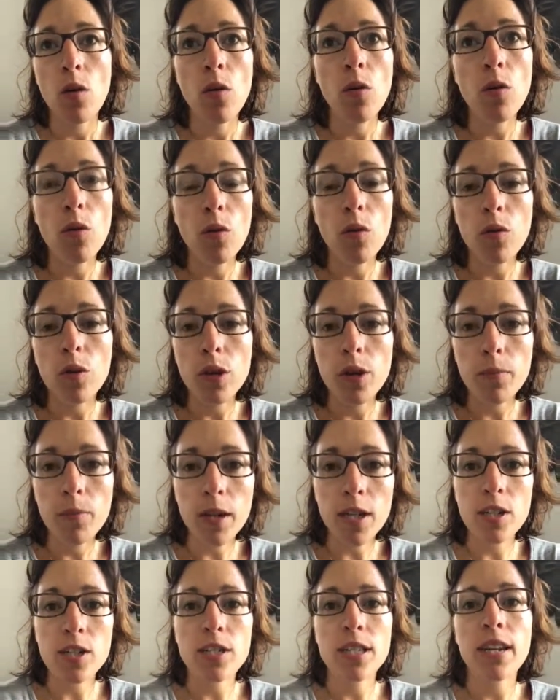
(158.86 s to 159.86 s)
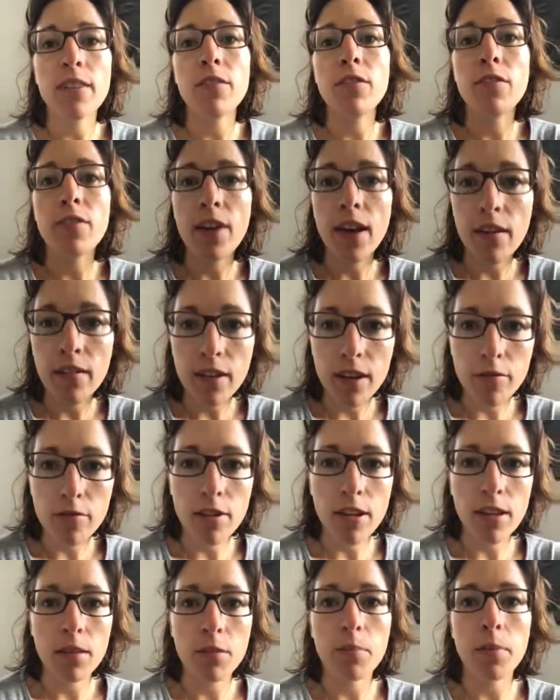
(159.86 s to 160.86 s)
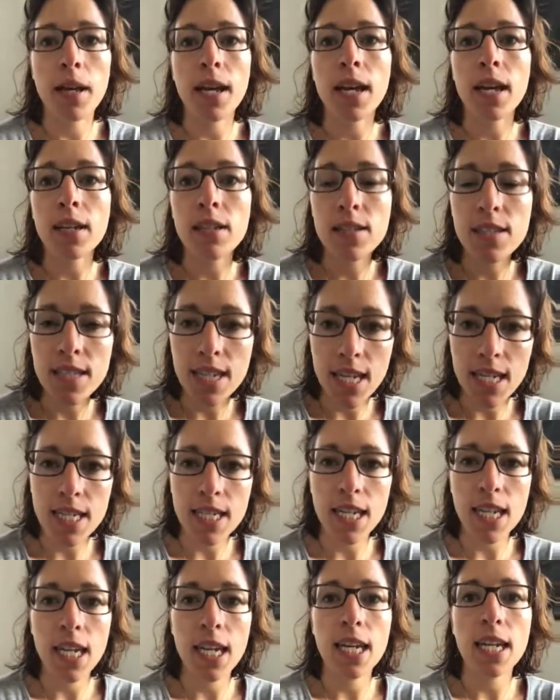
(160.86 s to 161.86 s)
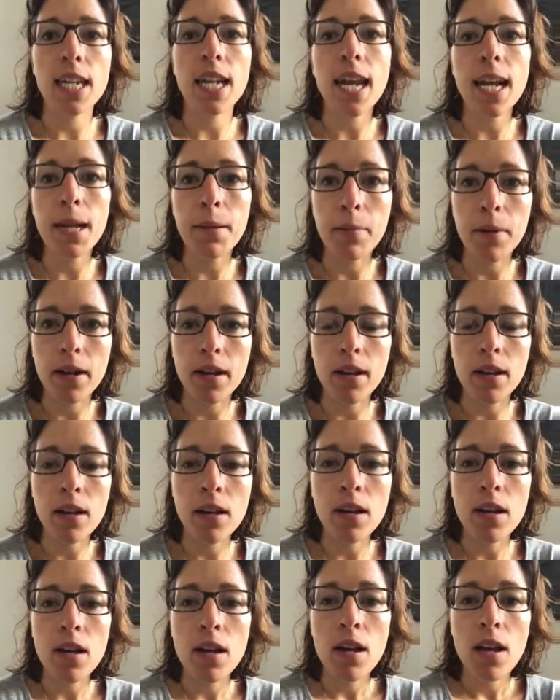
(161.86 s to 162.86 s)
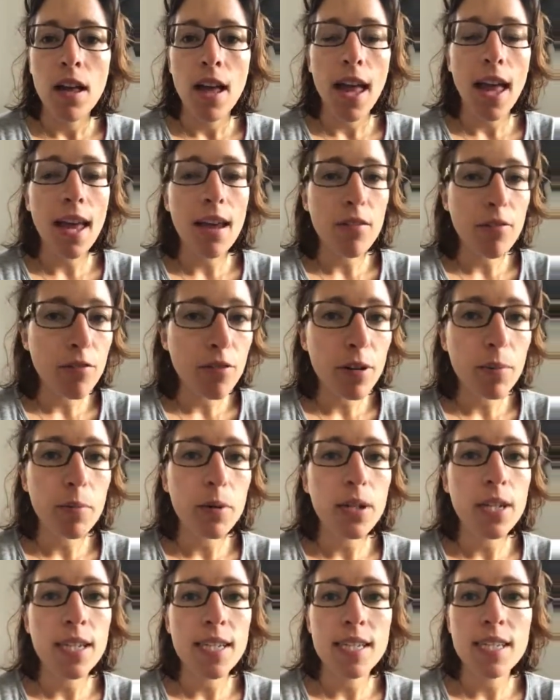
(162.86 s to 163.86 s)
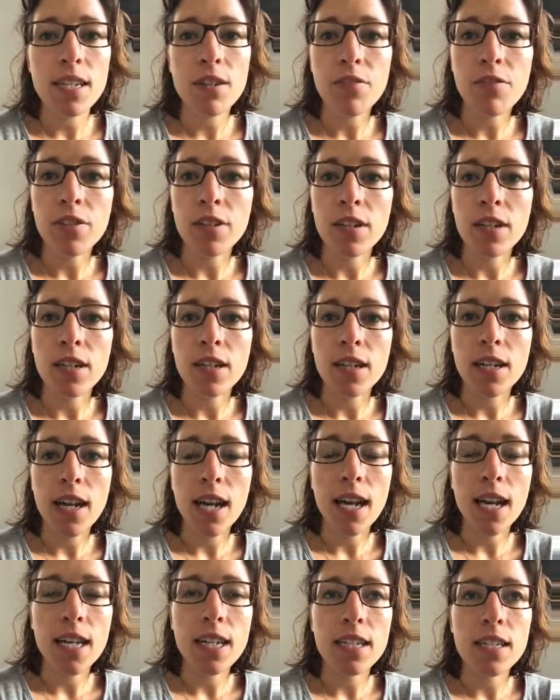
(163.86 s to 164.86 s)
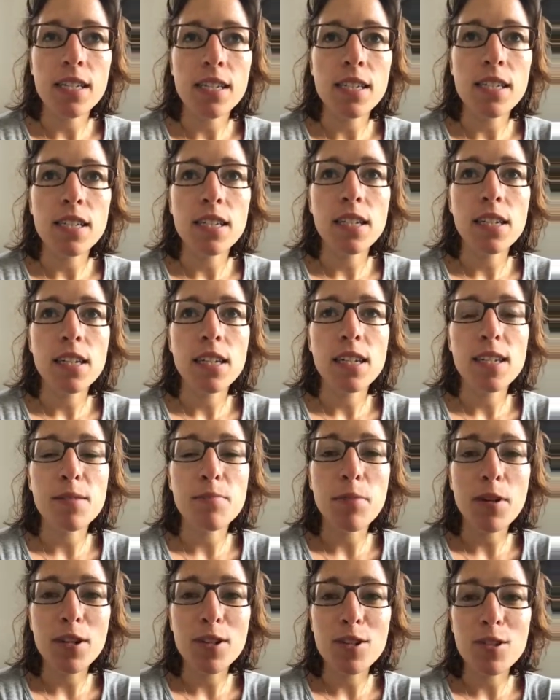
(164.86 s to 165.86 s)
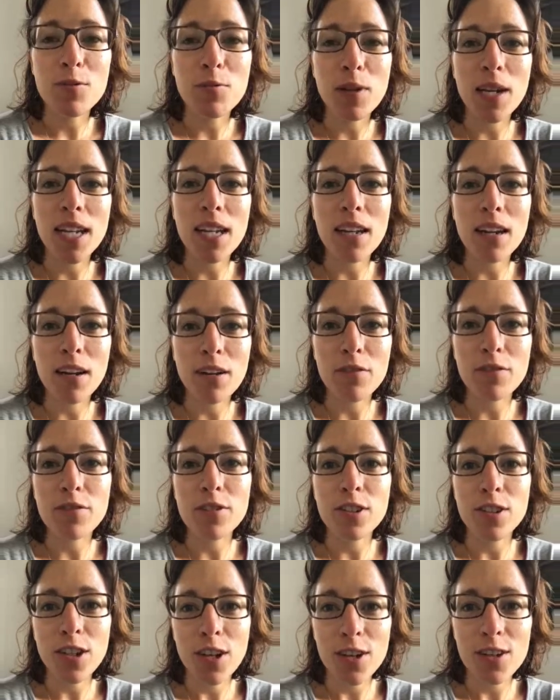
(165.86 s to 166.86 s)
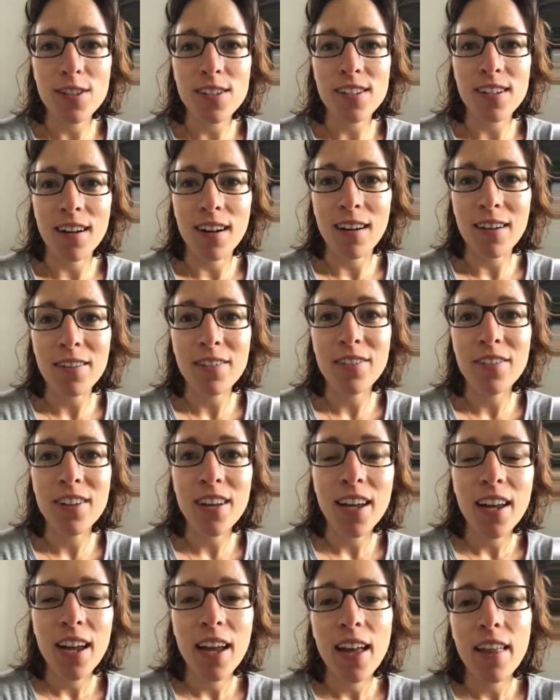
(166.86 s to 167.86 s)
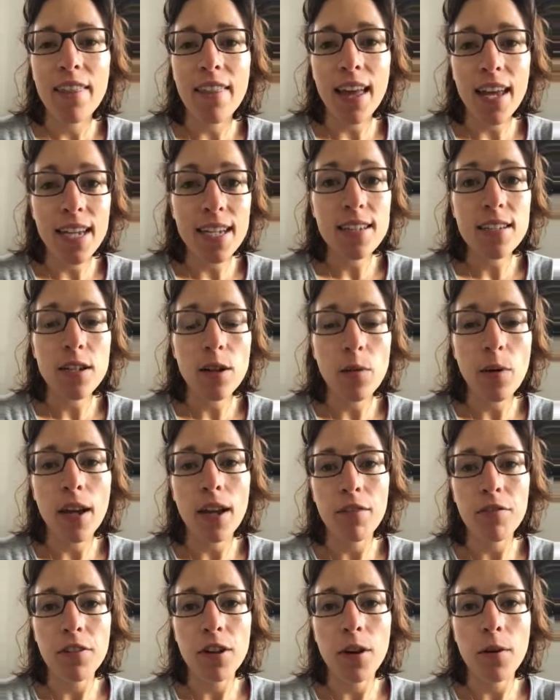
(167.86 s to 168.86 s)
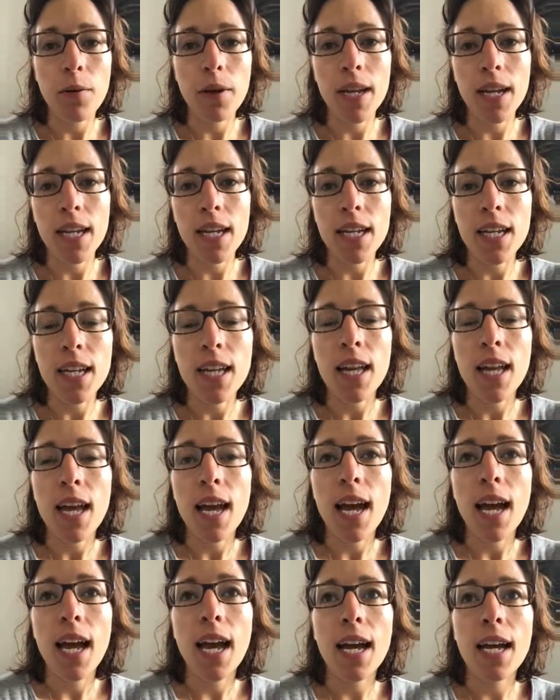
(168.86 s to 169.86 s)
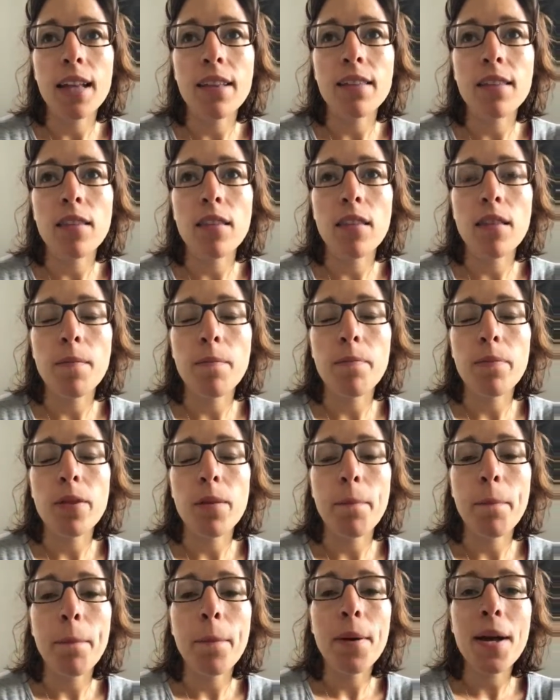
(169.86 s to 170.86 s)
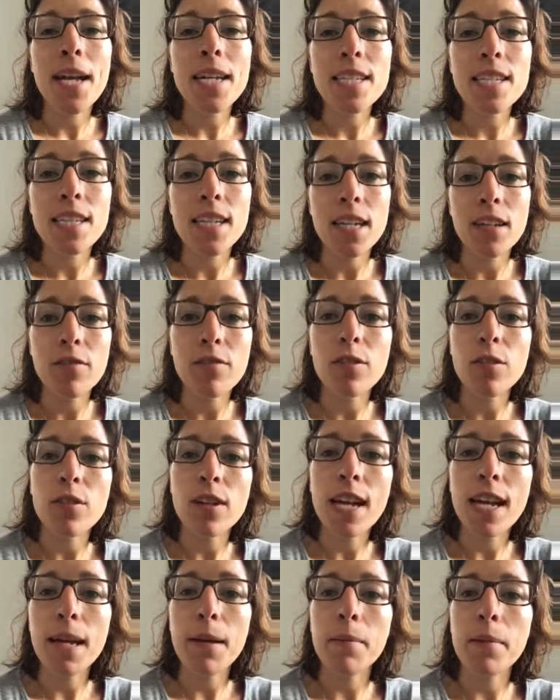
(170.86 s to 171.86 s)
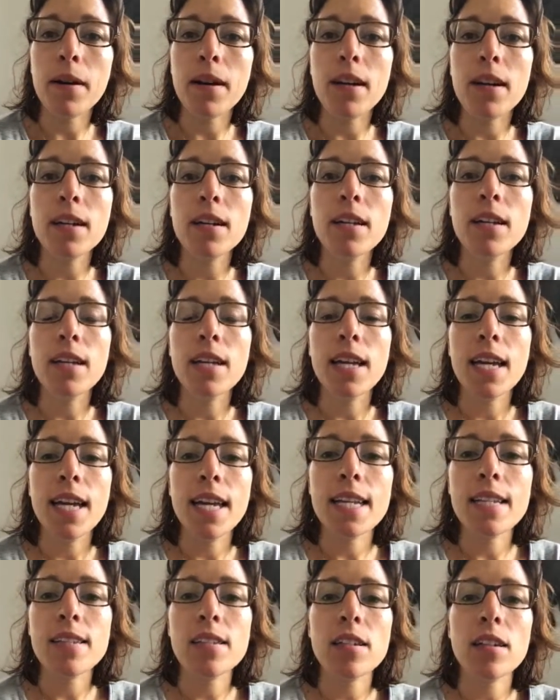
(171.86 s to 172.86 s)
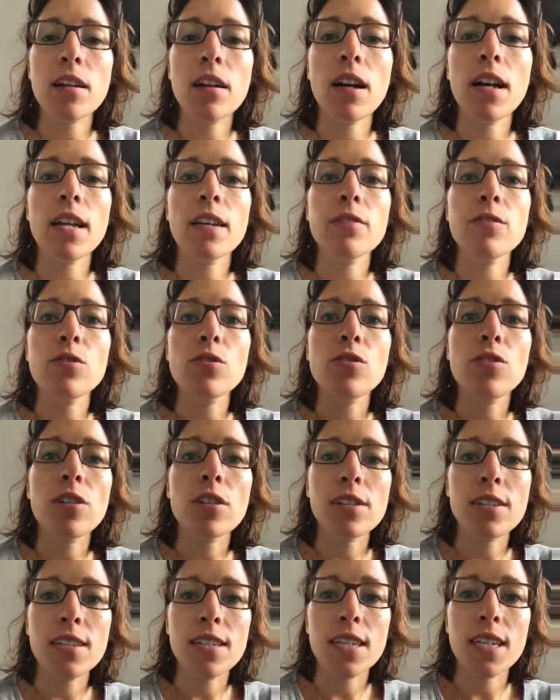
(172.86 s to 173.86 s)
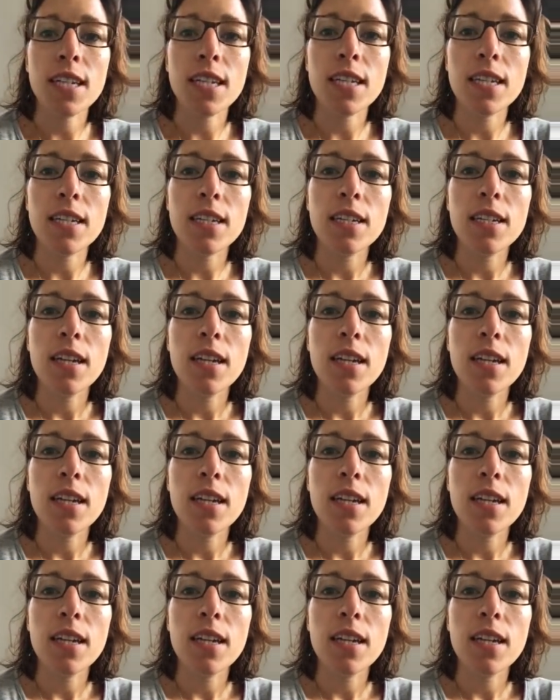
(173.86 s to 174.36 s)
Or you might just have a very rhythmic, steady labour. Everybody is different, and as much as we love to know stuff, there is no way of knowing. And the best thing for your labour is to kind of trust it.